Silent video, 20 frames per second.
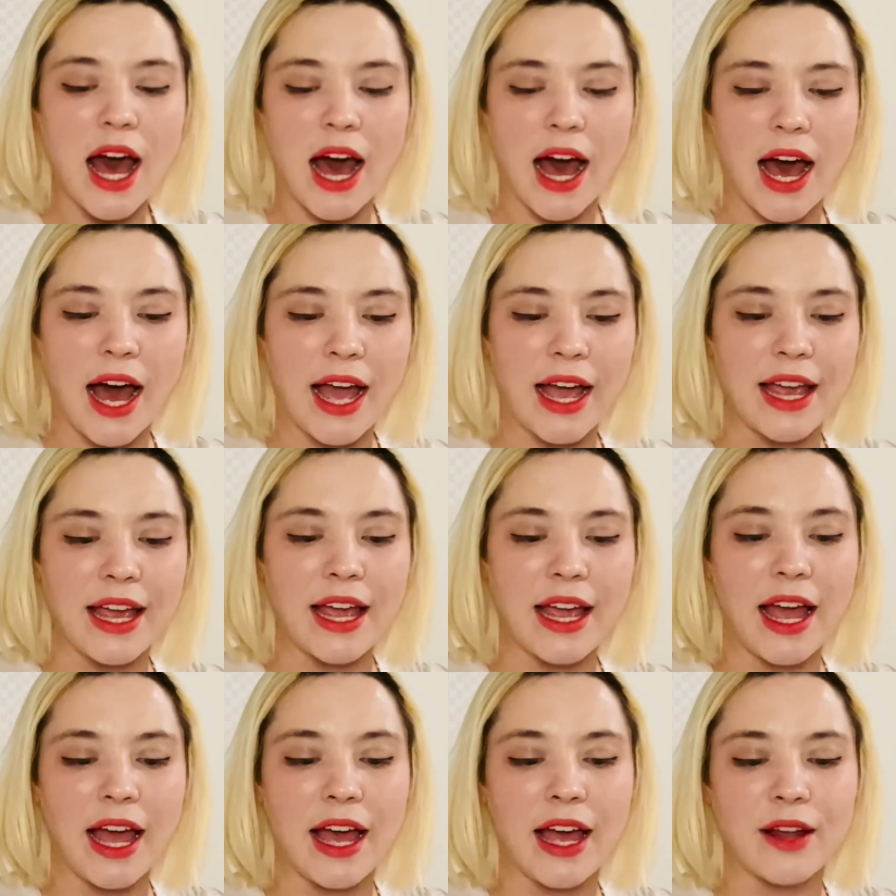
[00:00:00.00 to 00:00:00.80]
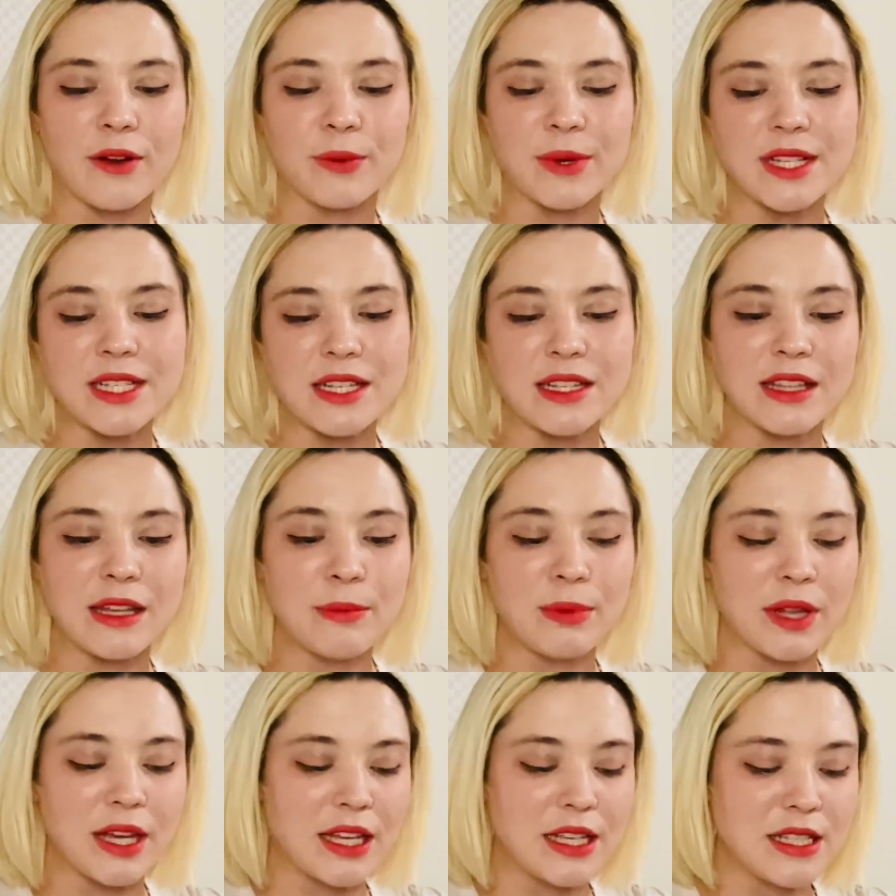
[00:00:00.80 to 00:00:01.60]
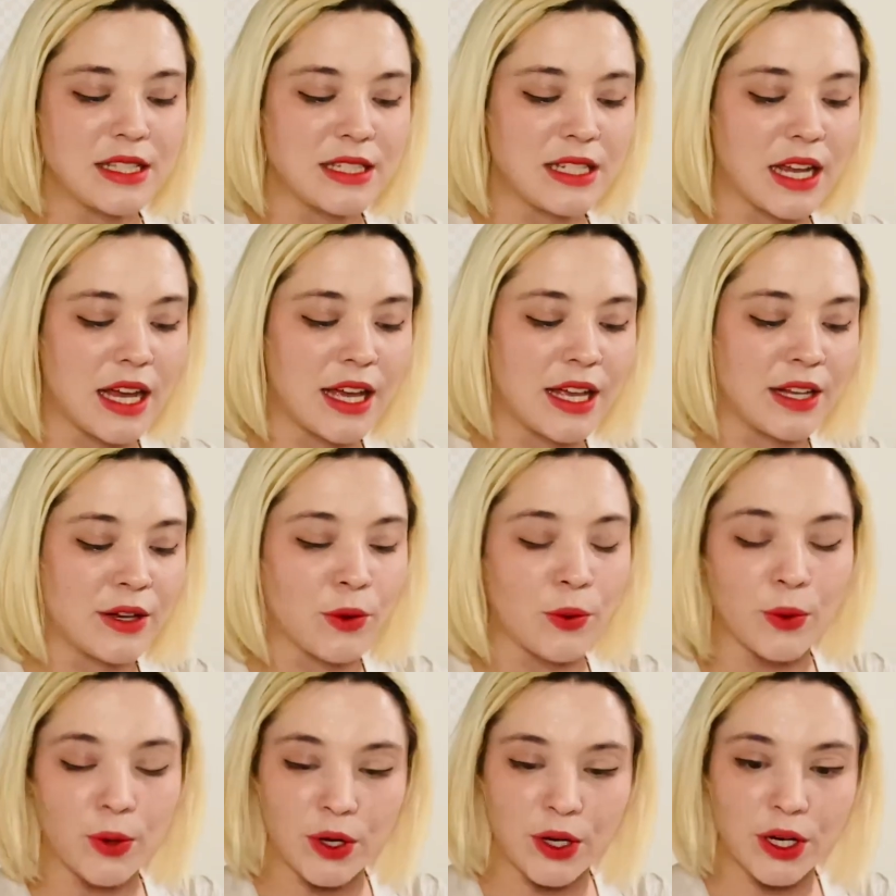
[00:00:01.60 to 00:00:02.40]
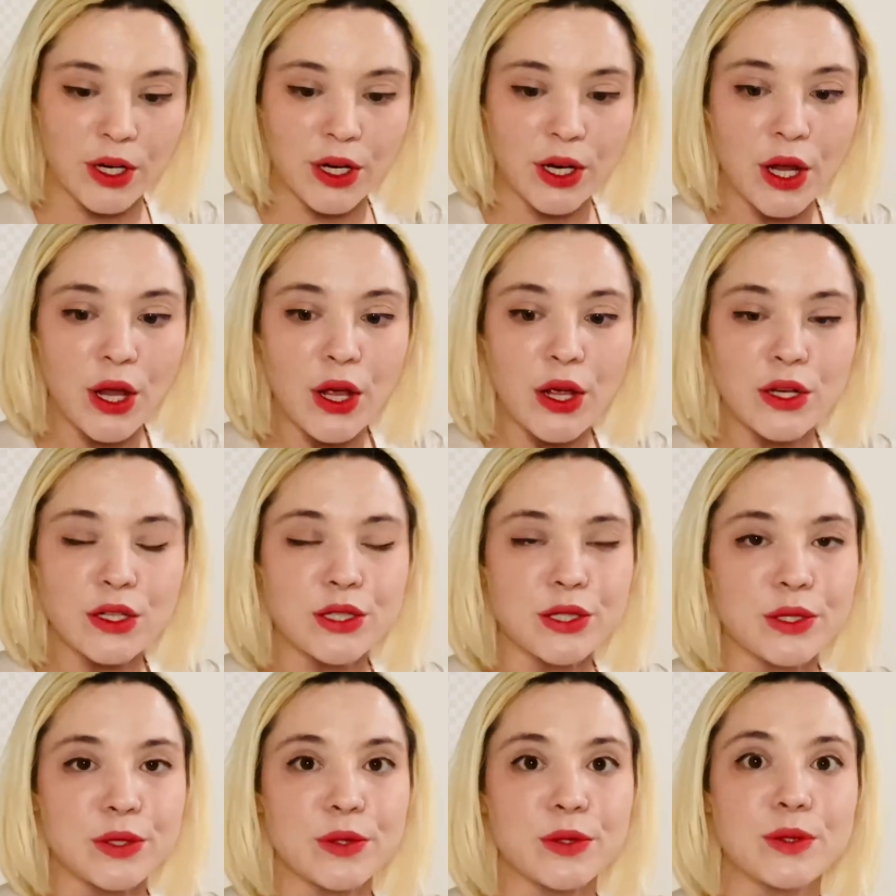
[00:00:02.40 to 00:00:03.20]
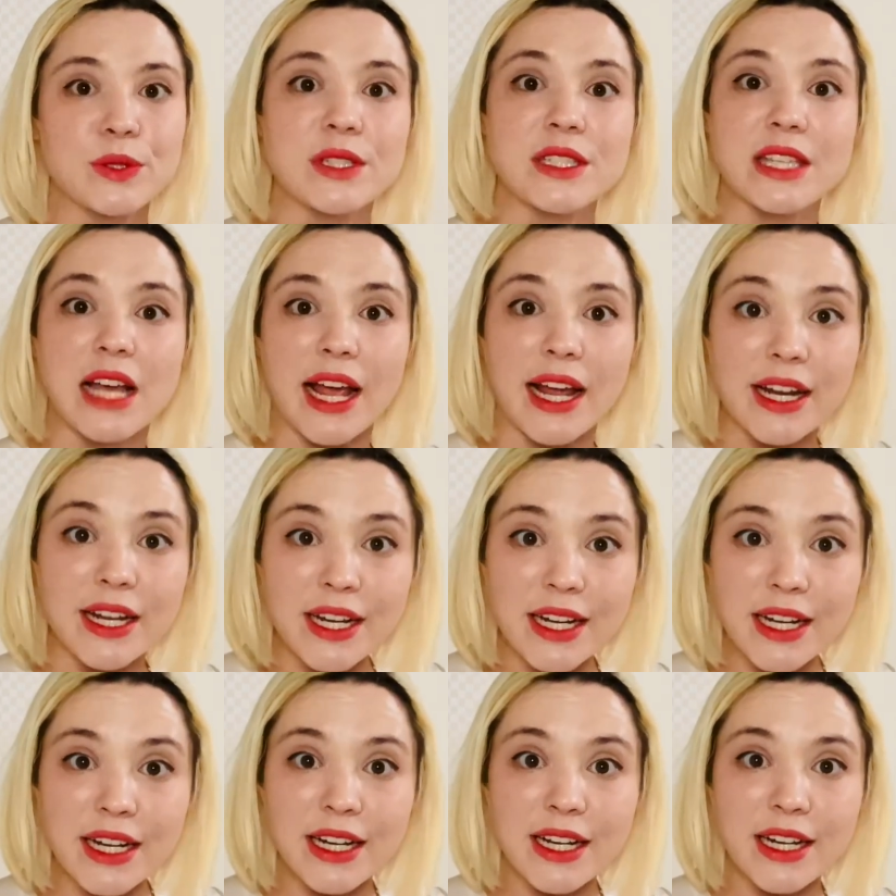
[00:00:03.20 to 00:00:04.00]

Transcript: I had recently placed an order to CIDER,